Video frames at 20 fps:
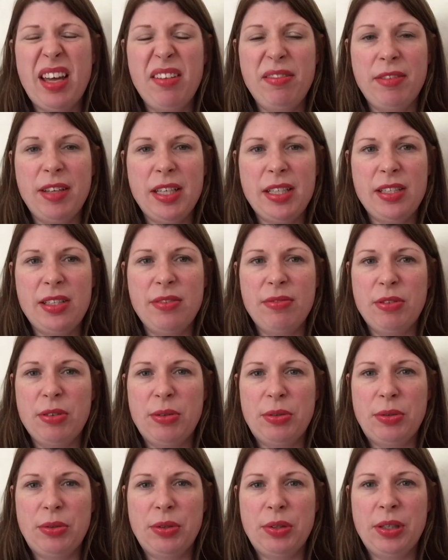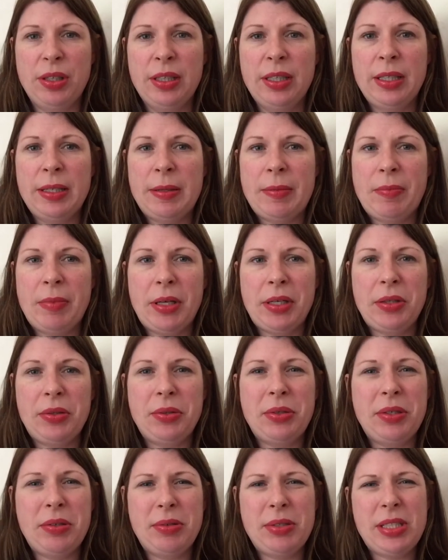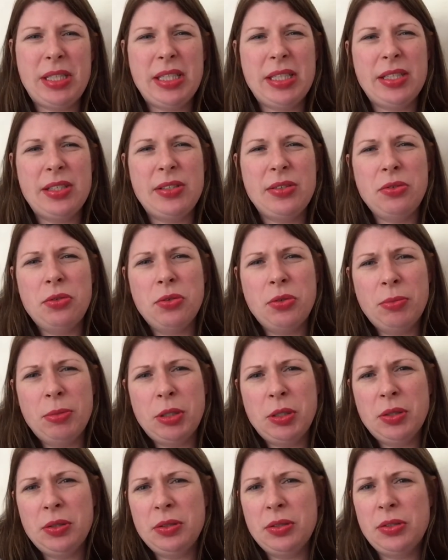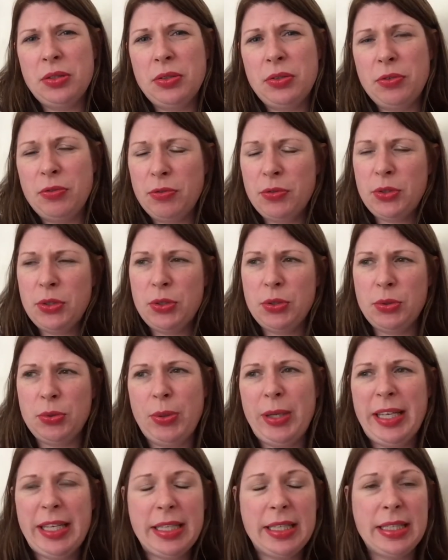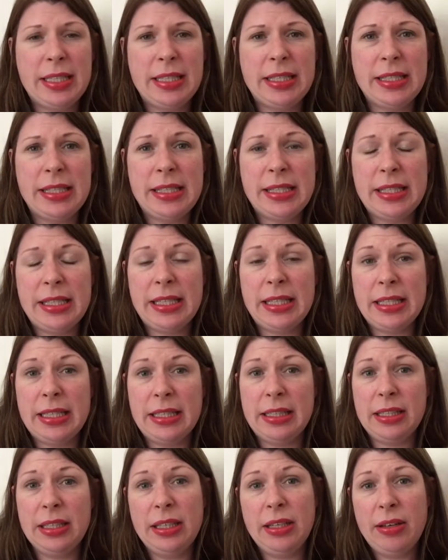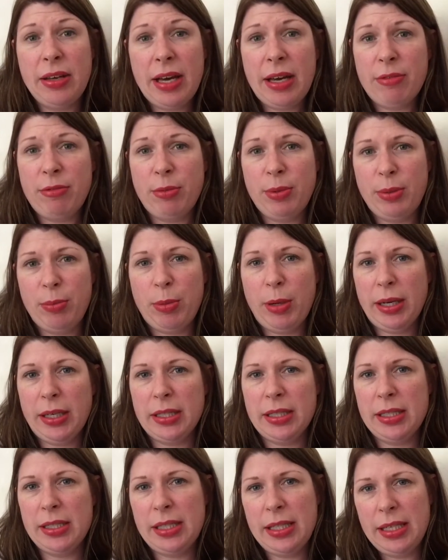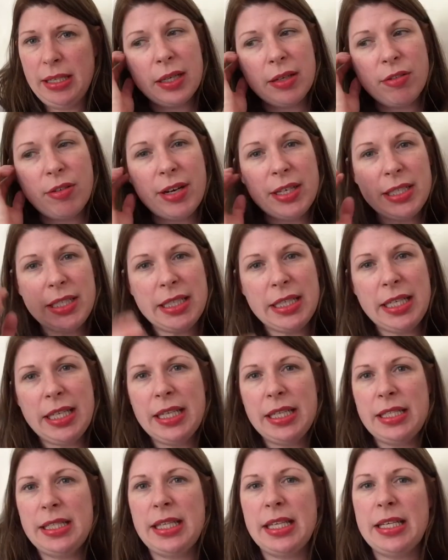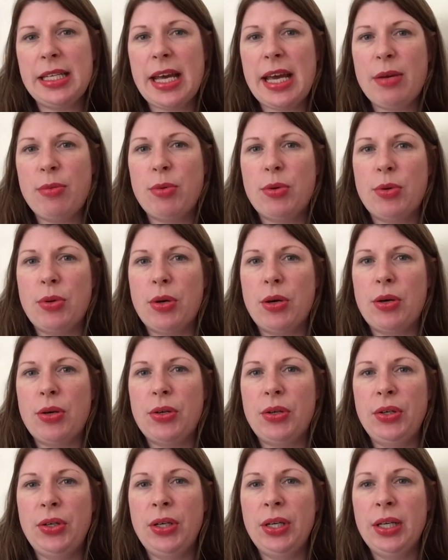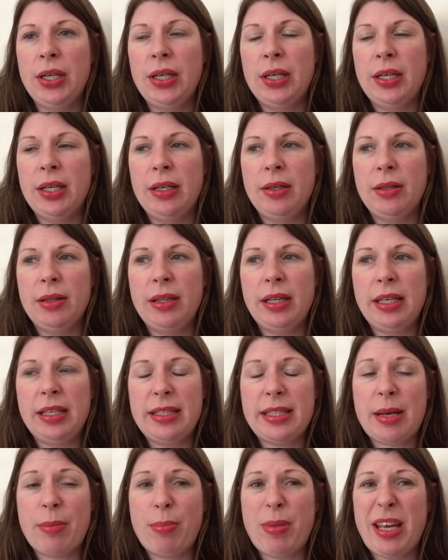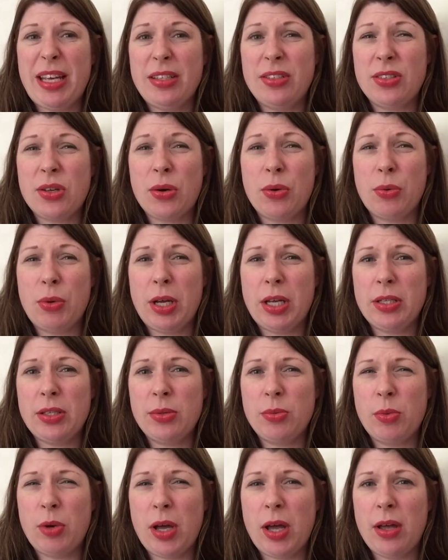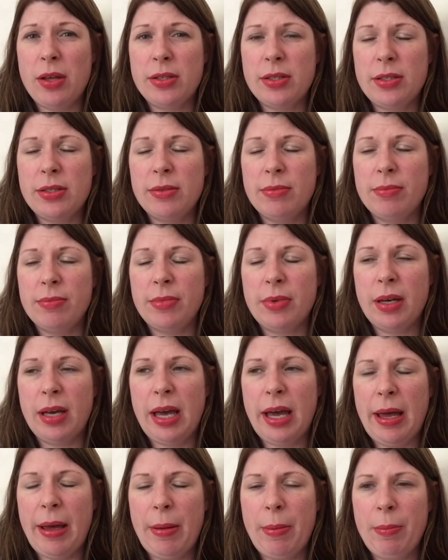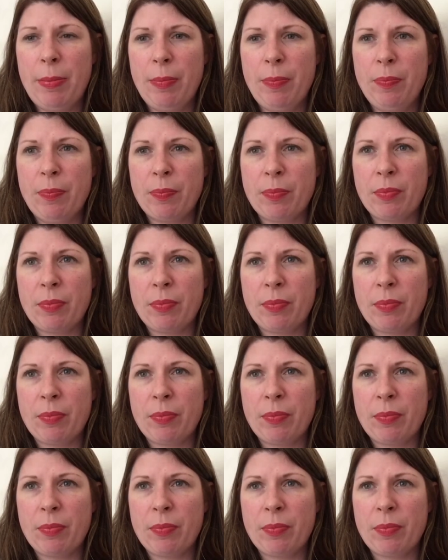First of all, I thought it was just normal sort of tweaks that you have with pregnancy. Gradually, as the day wore on, these ab pains got worse and worse, and